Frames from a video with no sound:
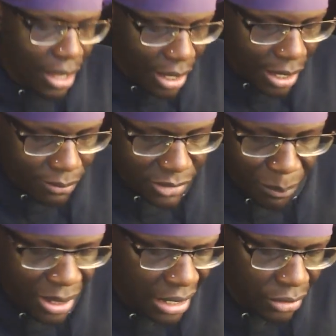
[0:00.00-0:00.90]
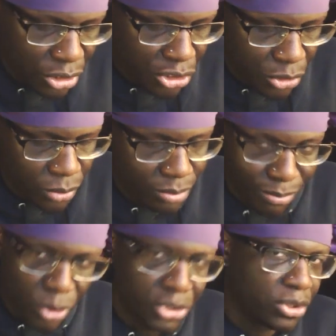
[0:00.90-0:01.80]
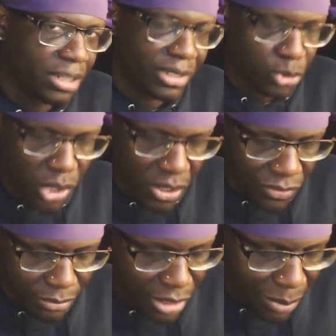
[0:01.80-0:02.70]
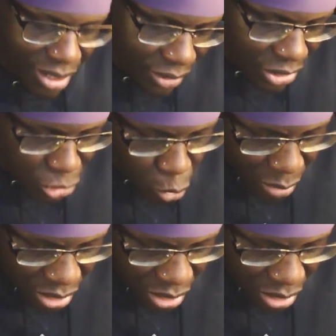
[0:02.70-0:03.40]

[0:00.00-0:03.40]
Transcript: Depending on the shoe, most shoes I'm a 12. Depending on the shoe, I'm